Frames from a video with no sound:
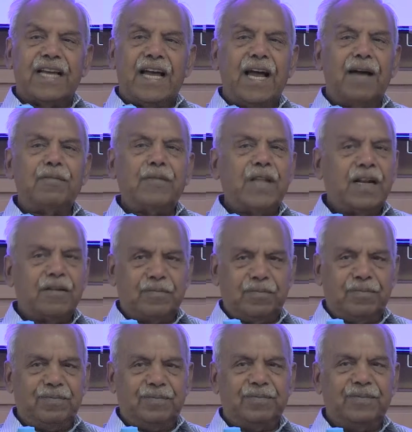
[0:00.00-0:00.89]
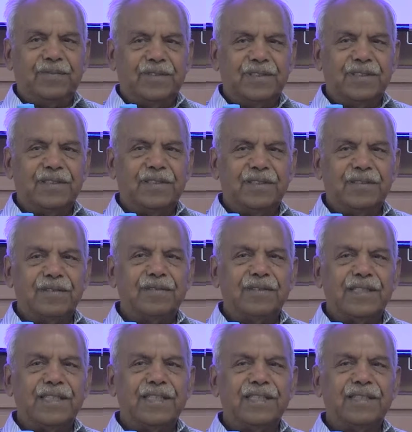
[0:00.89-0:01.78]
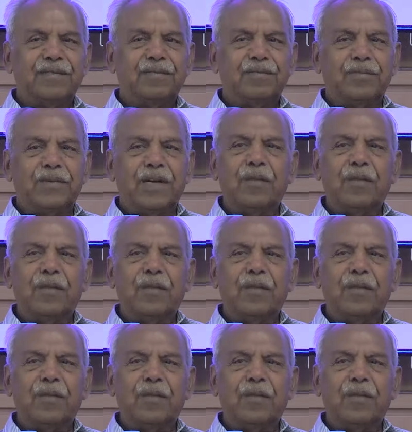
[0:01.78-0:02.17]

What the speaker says: I'm not being